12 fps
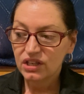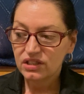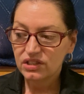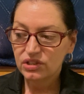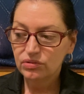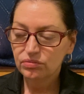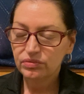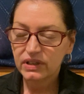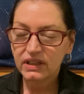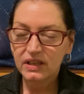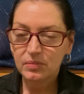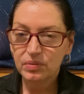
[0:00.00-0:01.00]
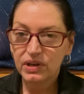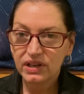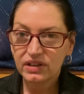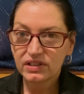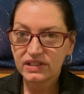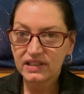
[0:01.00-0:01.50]
to really put
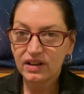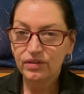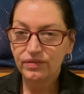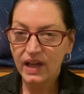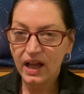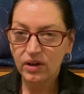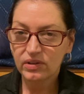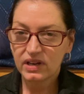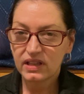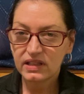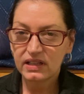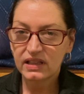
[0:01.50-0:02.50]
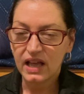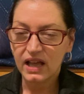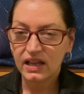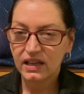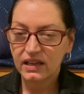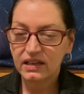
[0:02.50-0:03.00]
yourself out on the
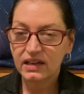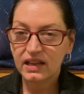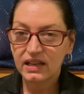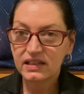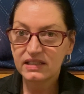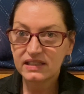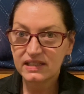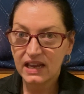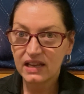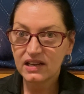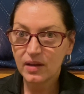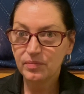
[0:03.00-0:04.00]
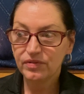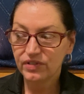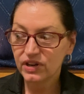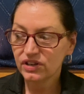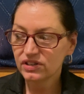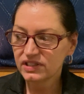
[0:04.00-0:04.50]
line and stand up for
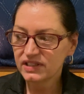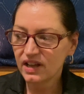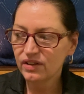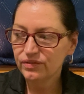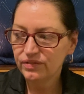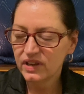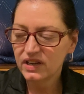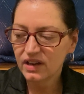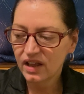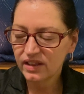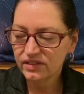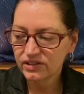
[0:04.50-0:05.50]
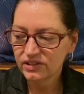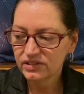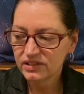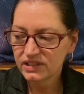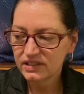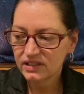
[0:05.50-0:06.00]
yourself and
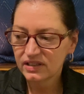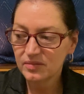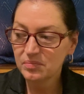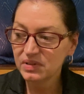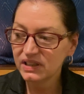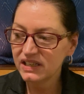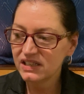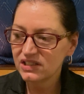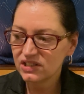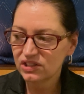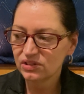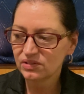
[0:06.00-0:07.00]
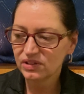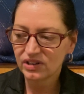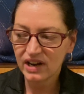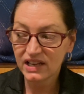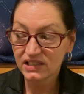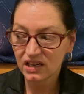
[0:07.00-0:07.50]
others. And please do. They're
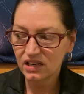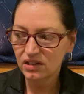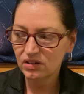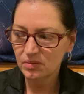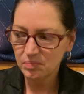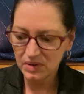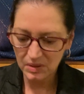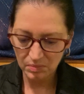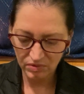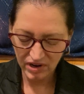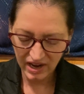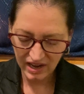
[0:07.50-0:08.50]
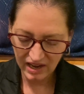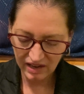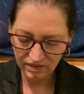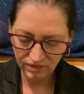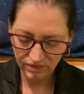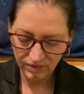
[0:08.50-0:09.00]
asking you to be
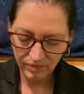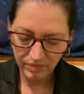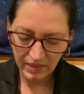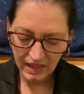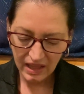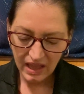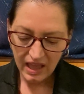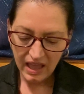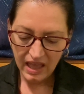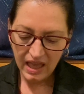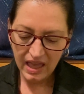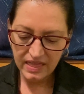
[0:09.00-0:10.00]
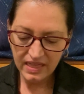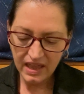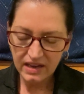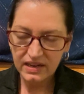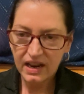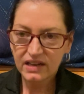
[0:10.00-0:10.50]
brave. And
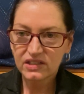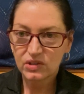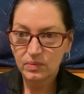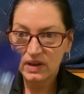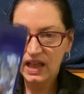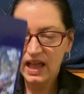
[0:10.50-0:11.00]
then next we